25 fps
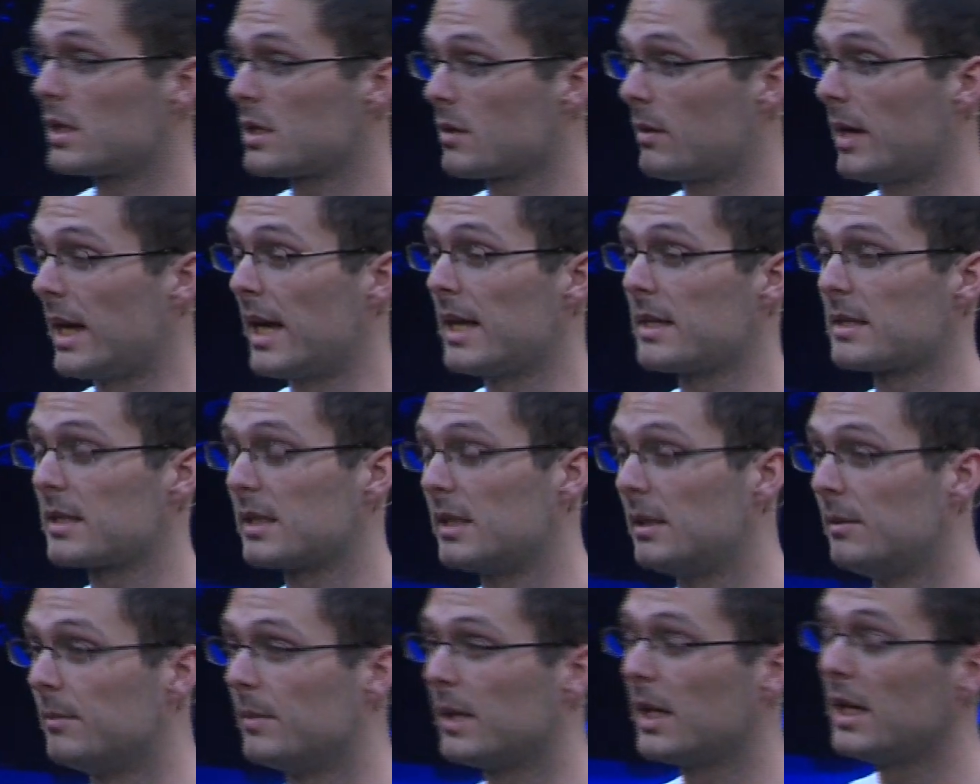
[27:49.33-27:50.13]
So I asked
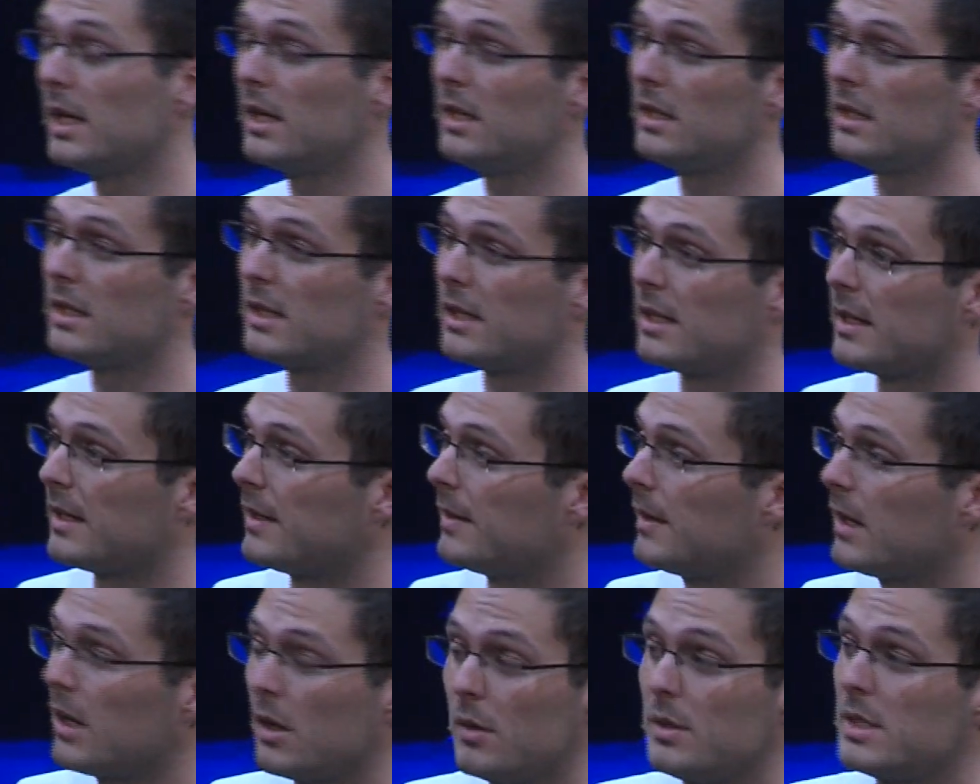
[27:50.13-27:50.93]
him, hey,
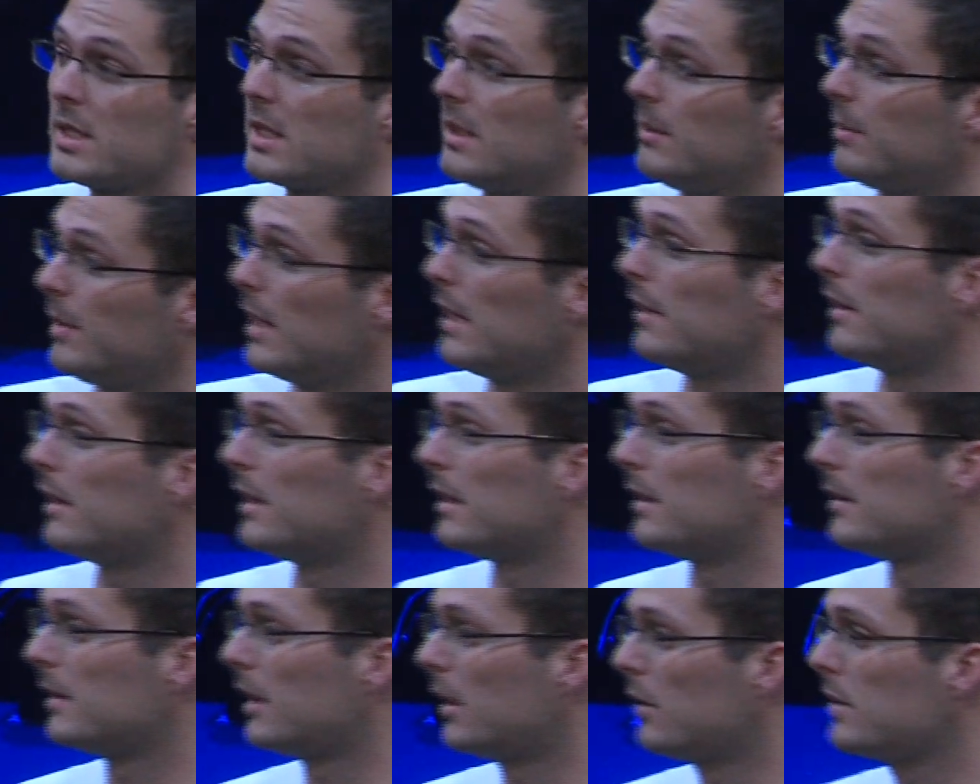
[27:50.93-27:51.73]
how is Kibera?
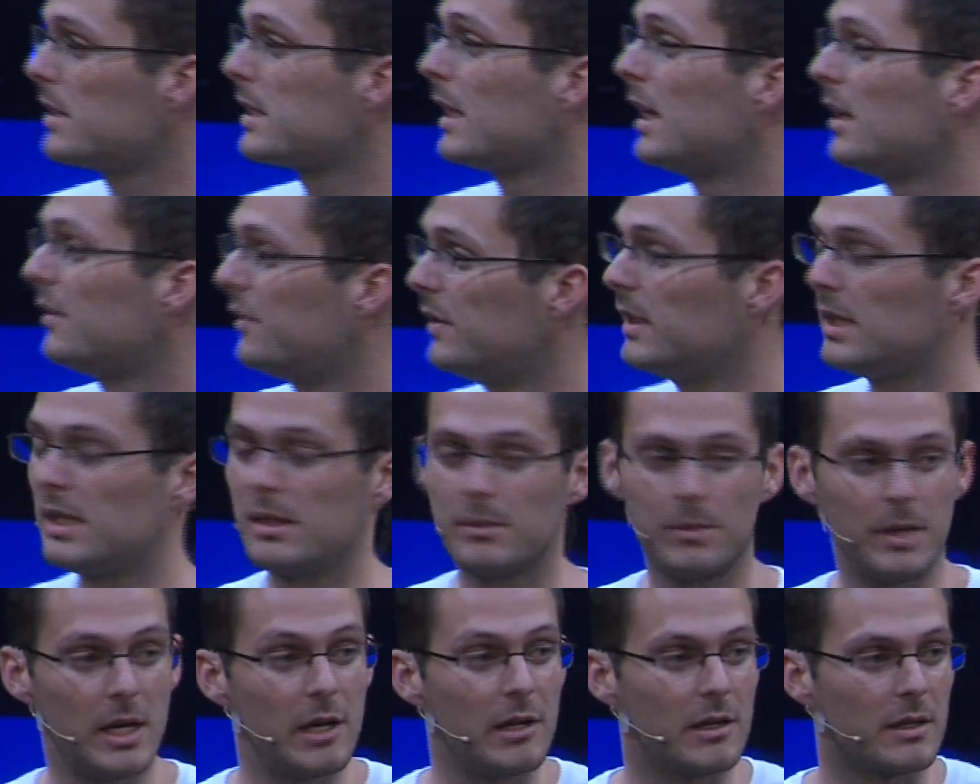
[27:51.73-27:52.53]
How is life in
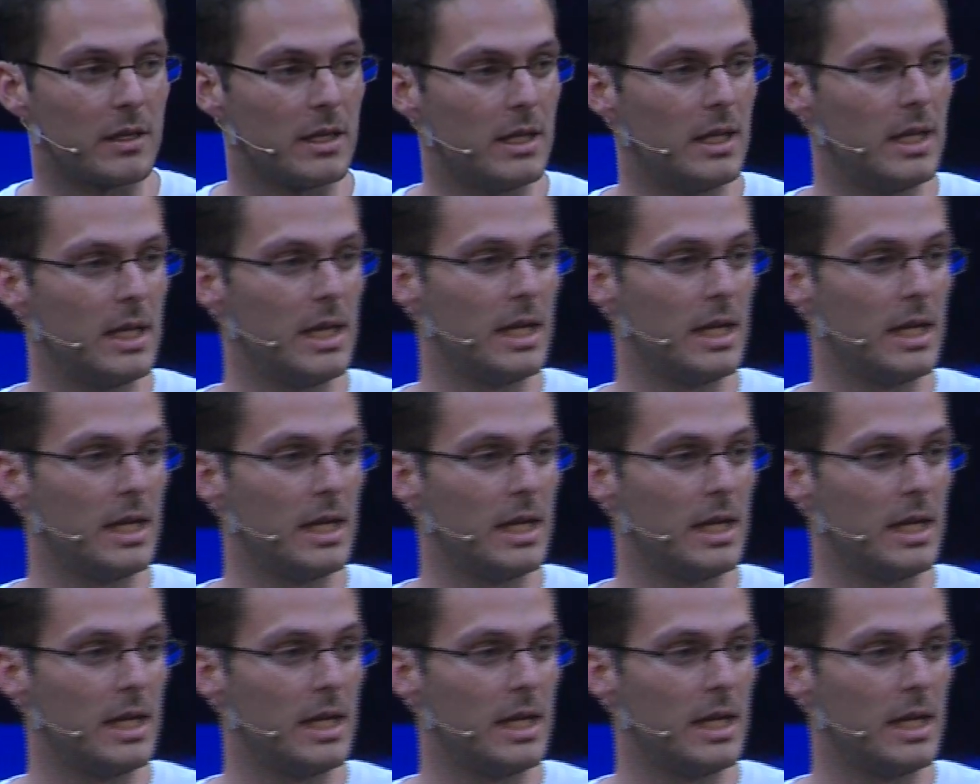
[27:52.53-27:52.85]
Kibera?